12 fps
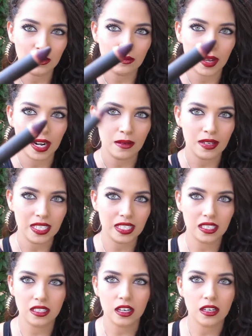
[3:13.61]
But it's
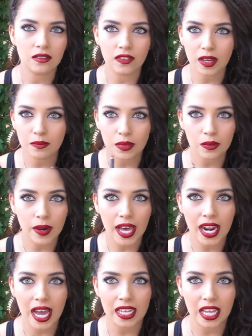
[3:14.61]
this dark vampy
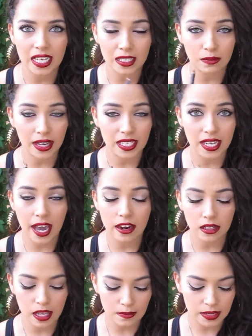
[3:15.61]
red. I lined my
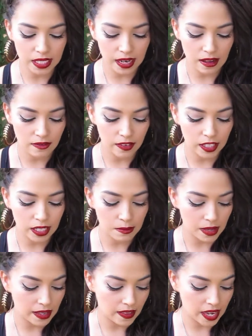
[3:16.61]
entire lips and then I filled them
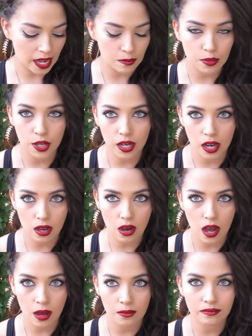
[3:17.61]
in and then I put
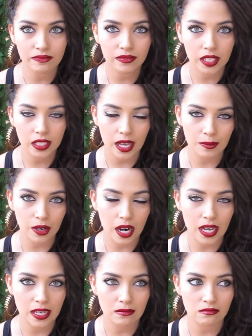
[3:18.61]
Lime
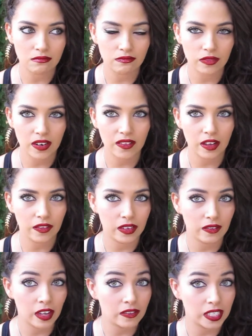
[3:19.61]
Crime Red Velvet
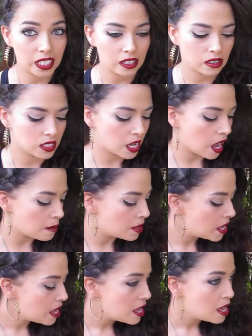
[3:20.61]
Velveteen on top.
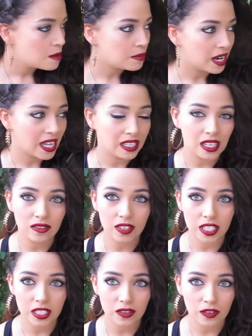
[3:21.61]
But I love
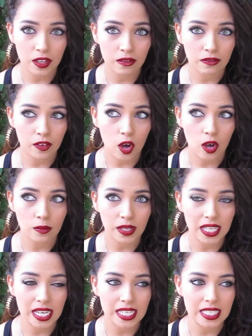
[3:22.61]
this for the fall
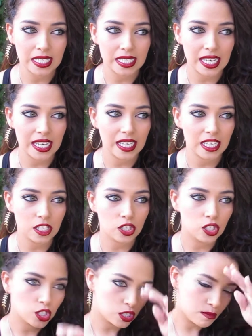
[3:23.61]
because it
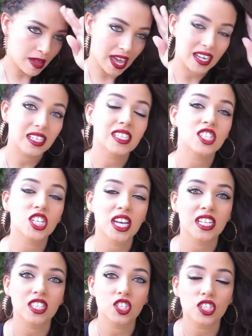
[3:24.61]
can dramatically
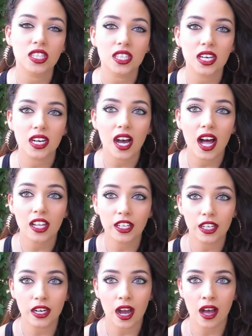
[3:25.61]
change the
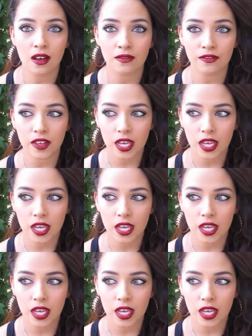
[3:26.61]
color of